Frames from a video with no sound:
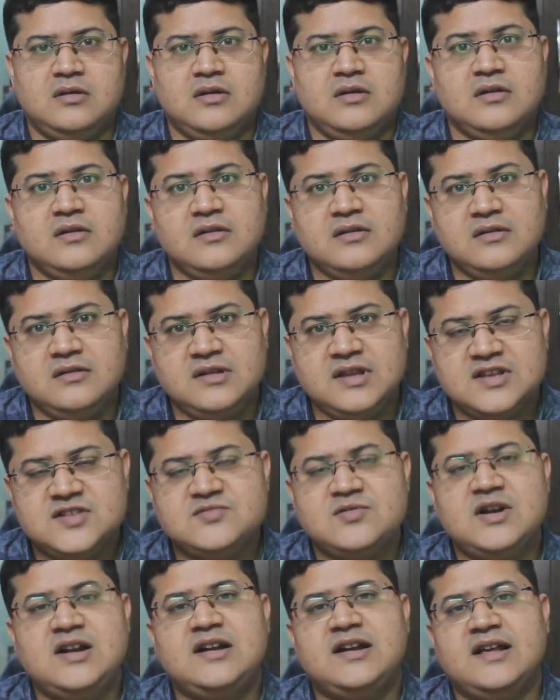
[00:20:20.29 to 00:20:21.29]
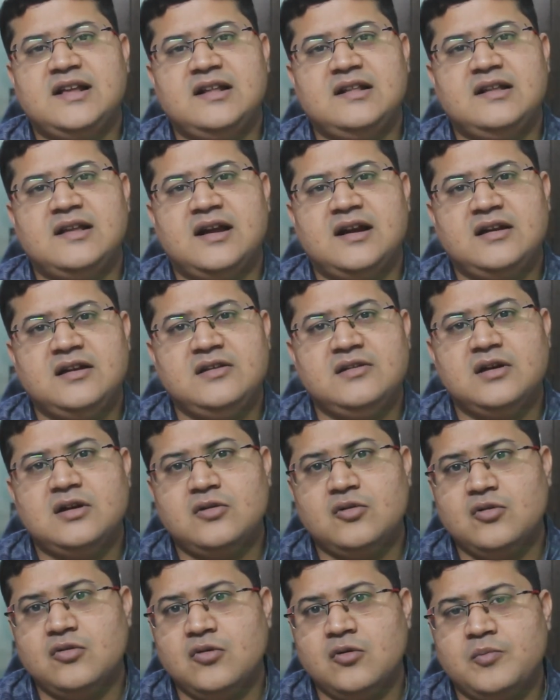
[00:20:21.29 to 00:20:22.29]
This will tell that
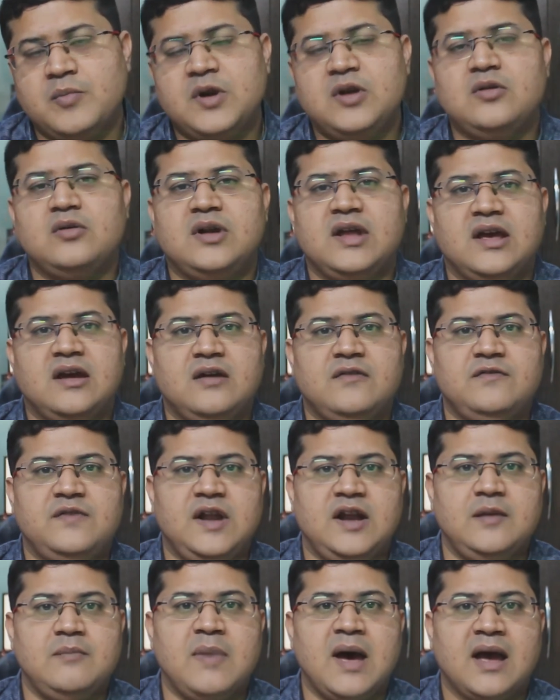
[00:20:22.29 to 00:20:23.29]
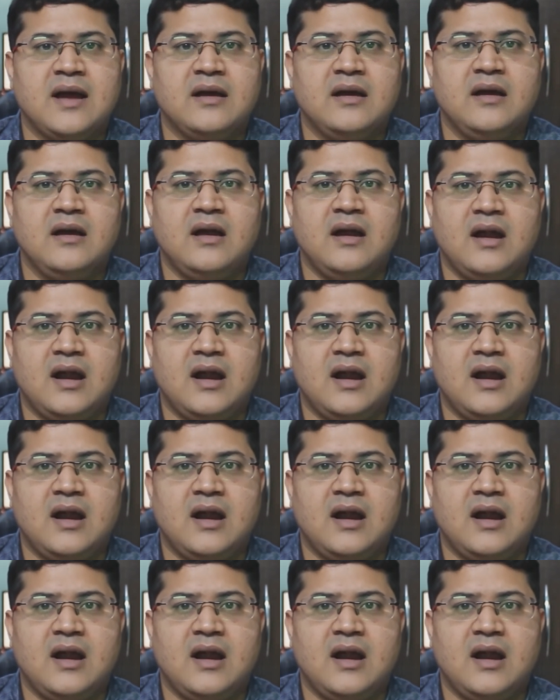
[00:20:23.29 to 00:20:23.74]
you're open to take feedback